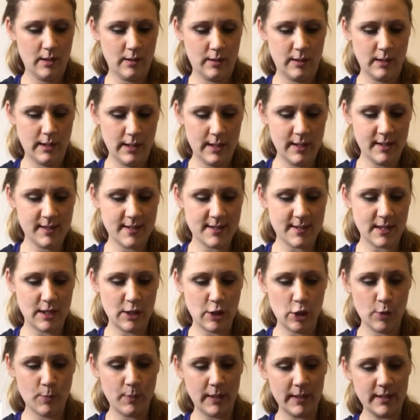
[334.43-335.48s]
This is a
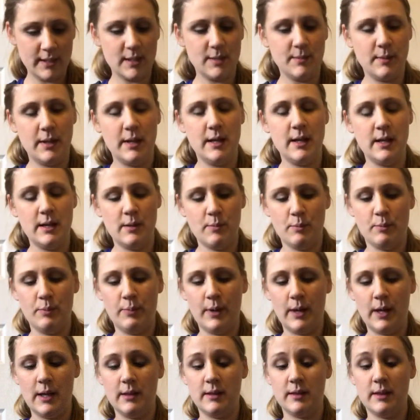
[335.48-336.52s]
new brand to me,
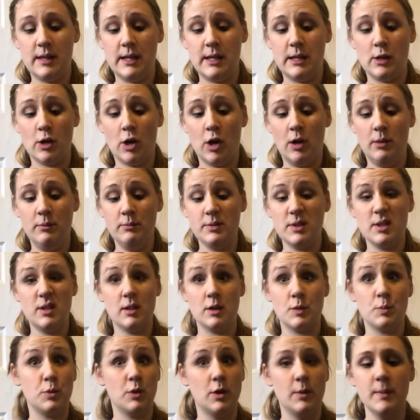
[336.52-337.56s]
but the comps
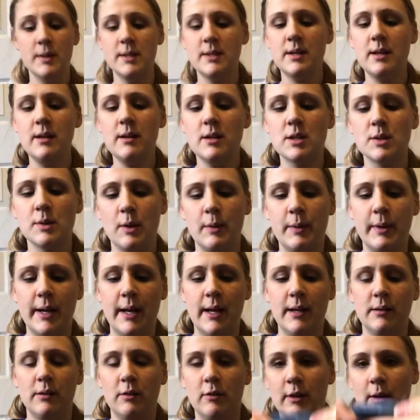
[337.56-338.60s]
look promising, so I went
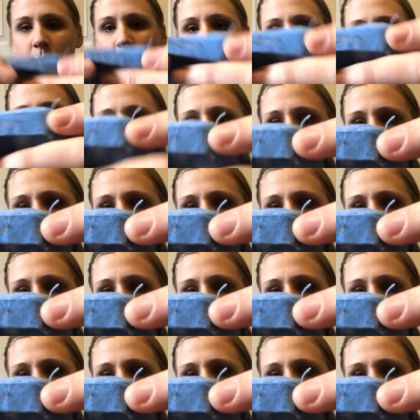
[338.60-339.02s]
ahead and grabbed it